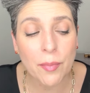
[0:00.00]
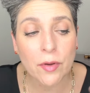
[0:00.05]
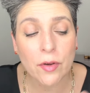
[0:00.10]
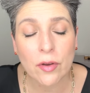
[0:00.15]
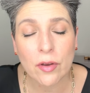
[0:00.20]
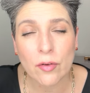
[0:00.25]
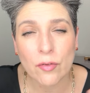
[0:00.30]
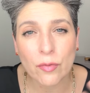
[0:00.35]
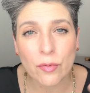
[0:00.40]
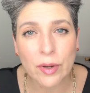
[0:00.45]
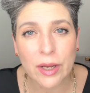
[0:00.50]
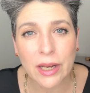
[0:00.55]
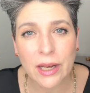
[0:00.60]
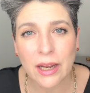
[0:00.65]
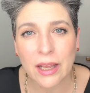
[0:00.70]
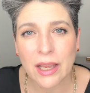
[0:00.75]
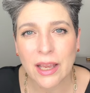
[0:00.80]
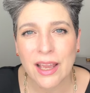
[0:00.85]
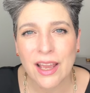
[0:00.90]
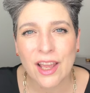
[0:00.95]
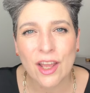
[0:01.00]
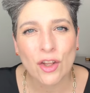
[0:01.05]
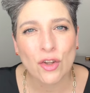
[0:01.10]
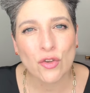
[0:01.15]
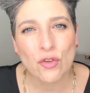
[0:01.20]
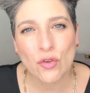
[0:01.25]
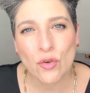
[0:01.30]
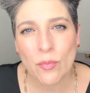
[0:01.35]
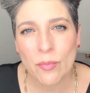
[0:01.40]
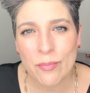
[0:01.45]
you can really
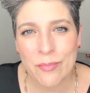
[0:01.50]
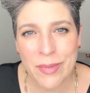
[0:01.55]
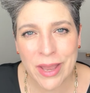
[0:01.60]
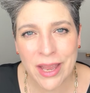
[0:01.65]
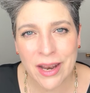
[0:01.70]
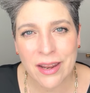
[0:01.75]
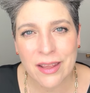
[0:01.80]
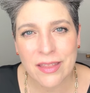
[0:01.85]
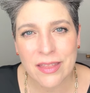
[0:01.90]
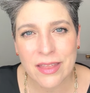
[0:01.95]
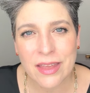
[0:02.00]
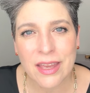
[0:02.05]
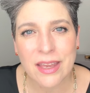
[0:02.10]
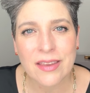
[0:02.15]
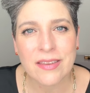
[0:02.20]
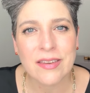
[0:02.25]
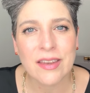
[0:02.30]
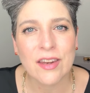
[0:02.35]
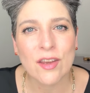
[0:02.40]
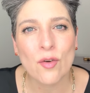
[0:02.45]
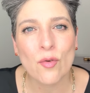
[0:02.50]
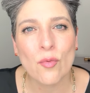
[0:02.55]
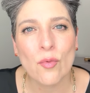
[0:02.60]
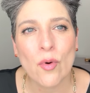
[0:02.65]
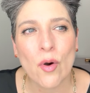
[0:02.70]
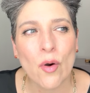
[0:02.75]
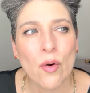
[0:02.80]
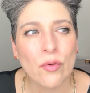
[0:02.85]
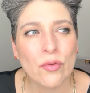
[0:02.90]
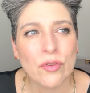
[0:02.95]
do many things and it
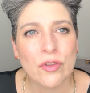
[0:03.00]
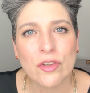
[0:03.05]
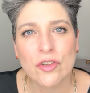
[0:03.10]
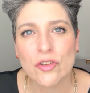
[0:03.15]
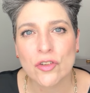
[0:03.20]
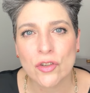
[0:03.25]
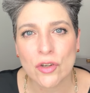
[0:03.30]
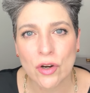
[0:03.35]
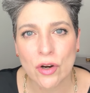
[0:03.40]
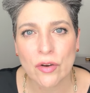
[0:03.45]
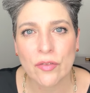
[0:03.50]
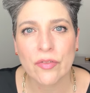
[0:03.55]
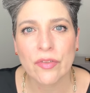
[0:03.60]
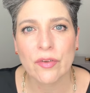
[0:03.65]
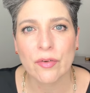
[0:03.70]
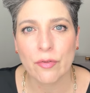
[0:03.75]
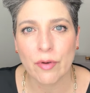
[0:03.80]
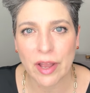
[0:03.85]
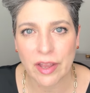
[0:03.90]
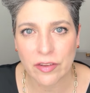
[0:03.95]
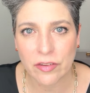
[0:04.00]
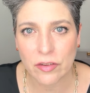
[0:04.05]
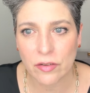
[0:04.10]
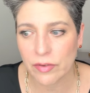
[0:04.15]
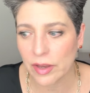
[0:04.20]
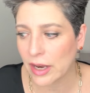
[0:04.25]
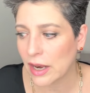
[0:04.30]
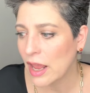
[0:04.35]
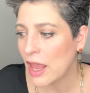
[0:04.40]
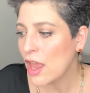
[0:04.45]
won't disturb the rest of
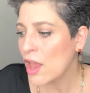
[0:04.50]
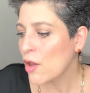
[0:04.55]
it.